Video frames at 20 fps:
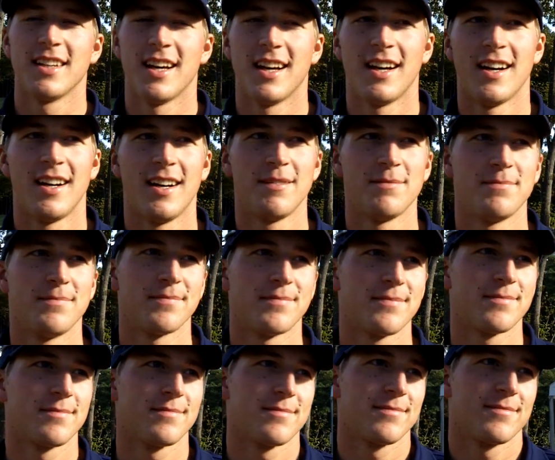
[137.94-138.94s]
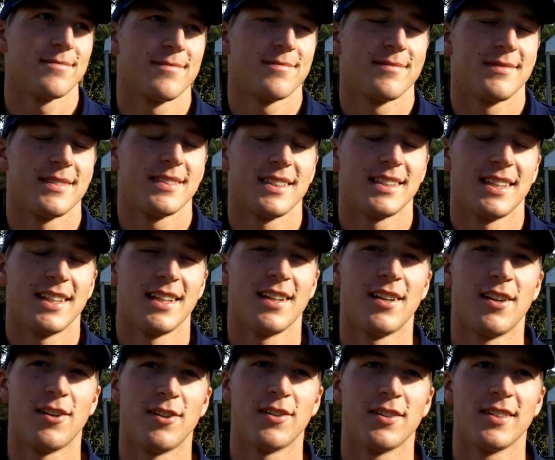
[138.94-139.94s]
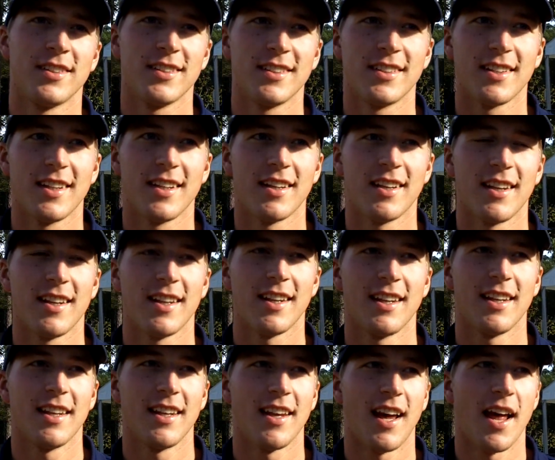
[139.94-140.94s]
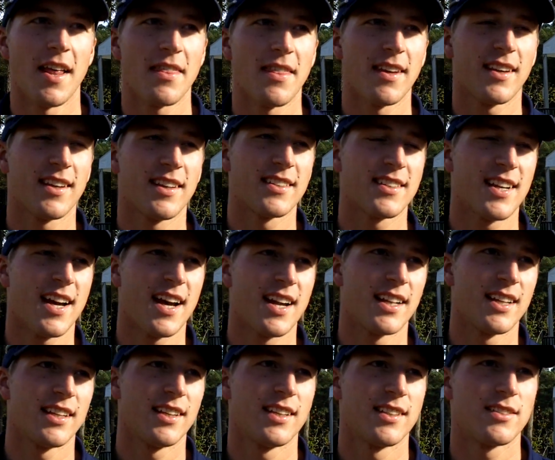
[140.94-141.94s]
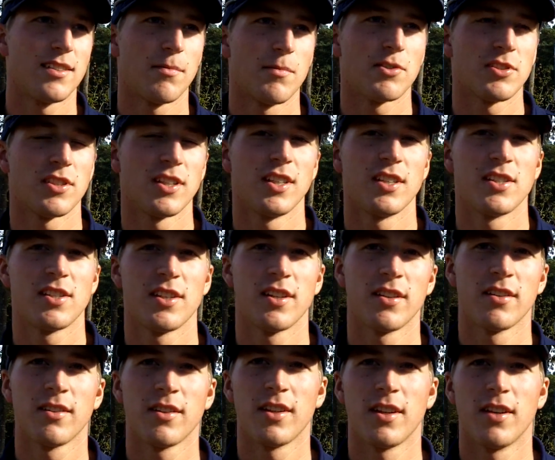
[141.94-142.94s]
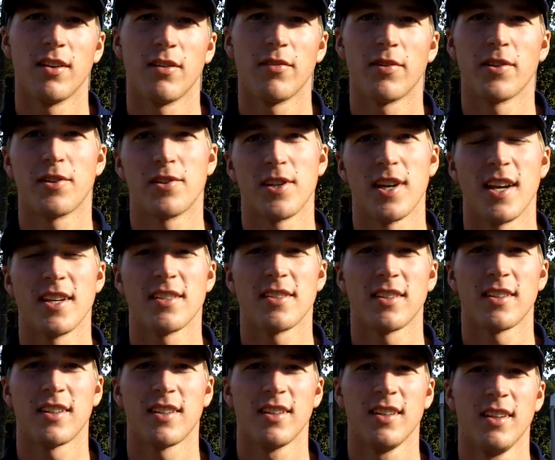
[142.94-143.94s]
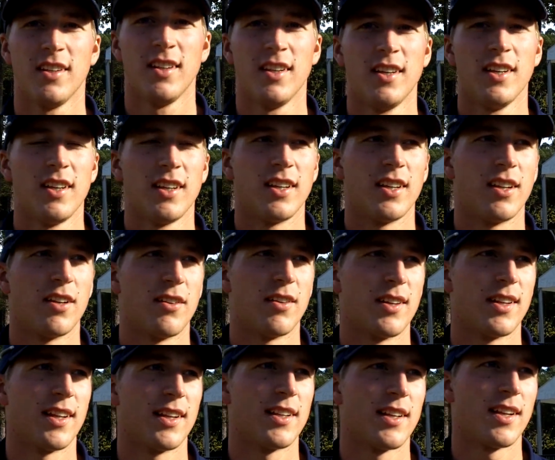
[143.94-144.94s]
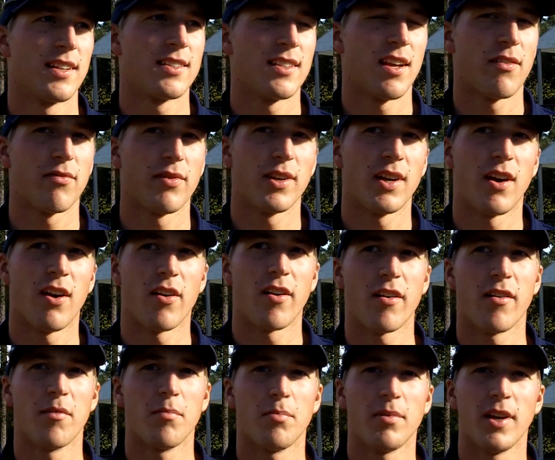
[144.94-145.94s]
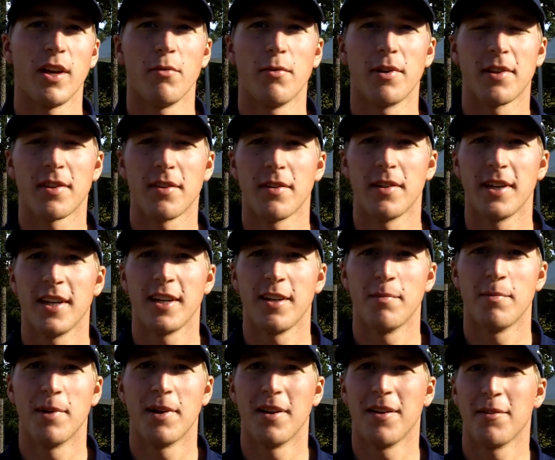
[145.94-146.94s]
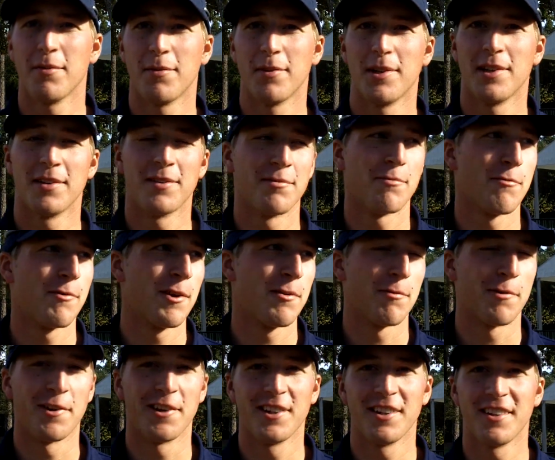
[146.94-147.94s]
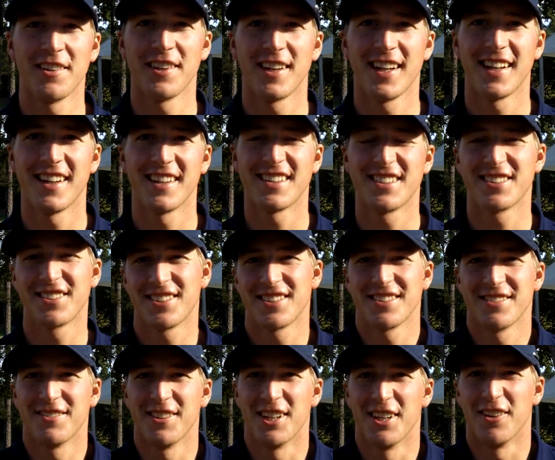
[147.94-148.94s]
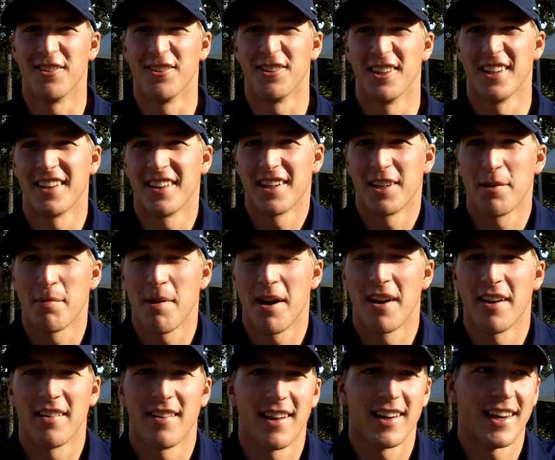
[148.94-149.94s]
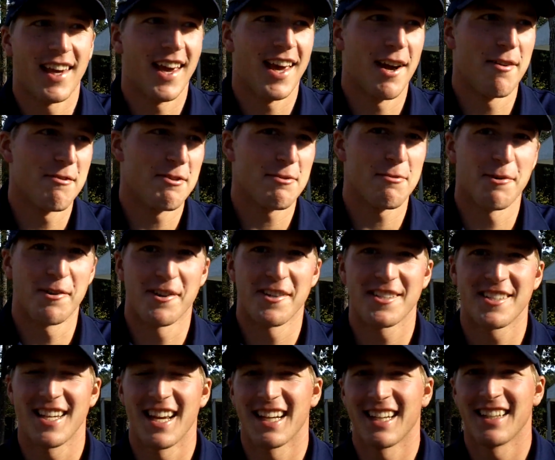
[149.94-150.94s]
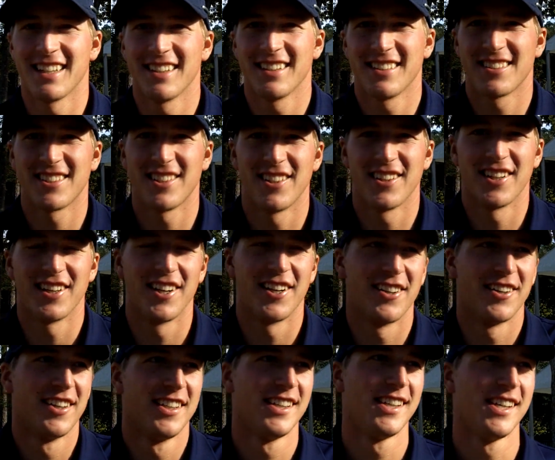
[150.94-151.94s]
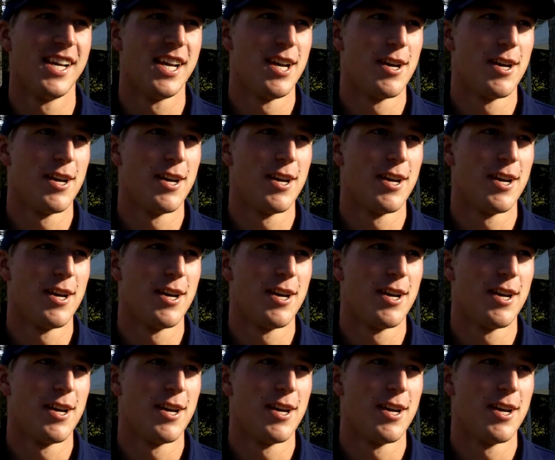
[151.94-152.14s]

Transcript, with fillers: Um, you know, it, I think it's kind of it's almost easier, you know, if you're chasing. Mm-hmm. You know, it, it's definitely harder to play with the lead, but when when we're in the lead, it's we don't really think about it like, hey, I wish we were in second. So right. you know, yeah.